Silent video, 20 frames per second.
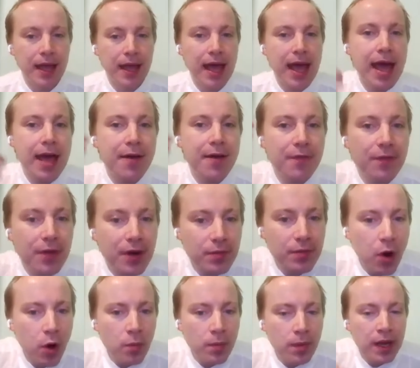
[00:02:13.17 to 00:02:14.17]
Every
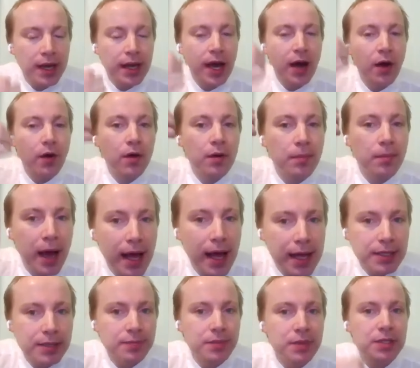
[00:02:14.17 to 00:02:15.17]
moment, our
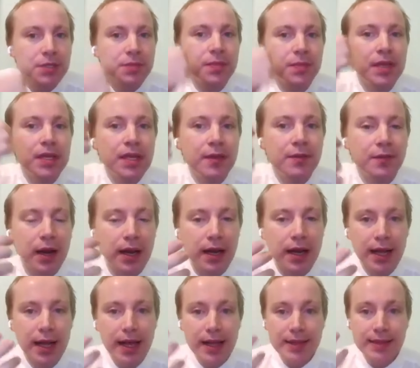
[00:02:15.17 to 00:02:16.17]
mind must be different.
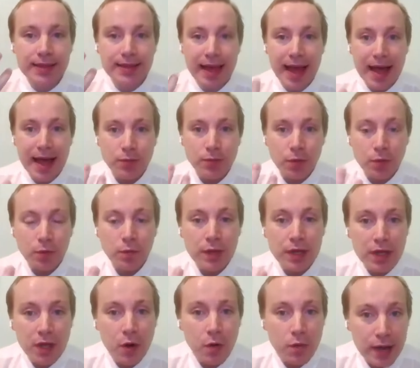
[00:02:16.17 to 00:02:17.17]
That what we
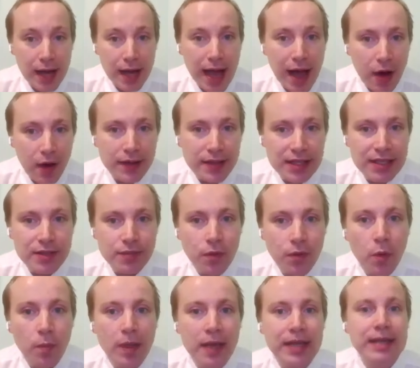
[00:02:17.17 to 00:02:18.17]
know now at this
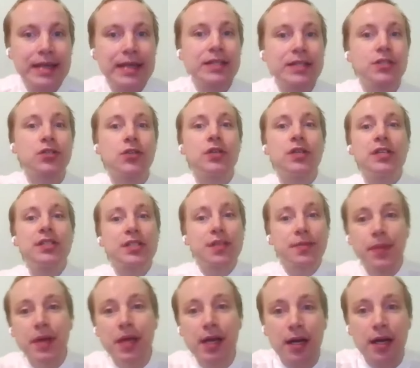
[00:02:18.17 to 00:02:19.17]
moment needs to
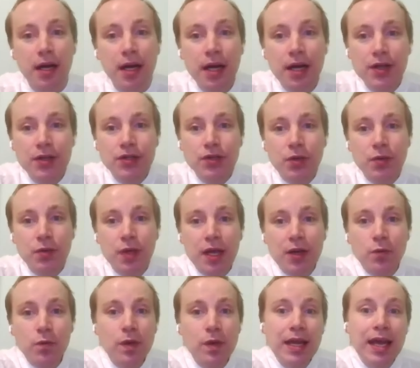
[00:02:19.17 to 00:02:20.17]
disappear so
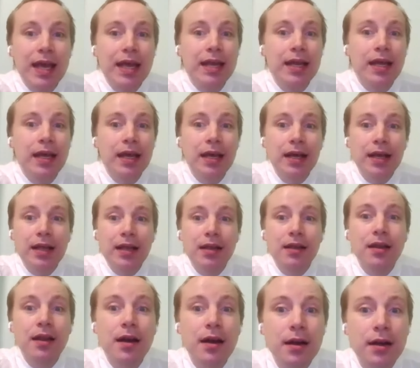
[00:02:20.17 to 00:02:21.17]
that we can
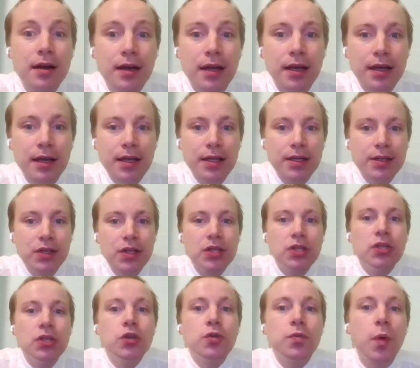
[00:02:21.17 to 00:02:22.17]
learn the
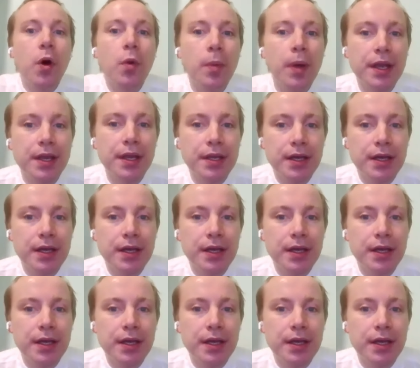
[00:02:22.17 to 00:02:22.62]
new moment.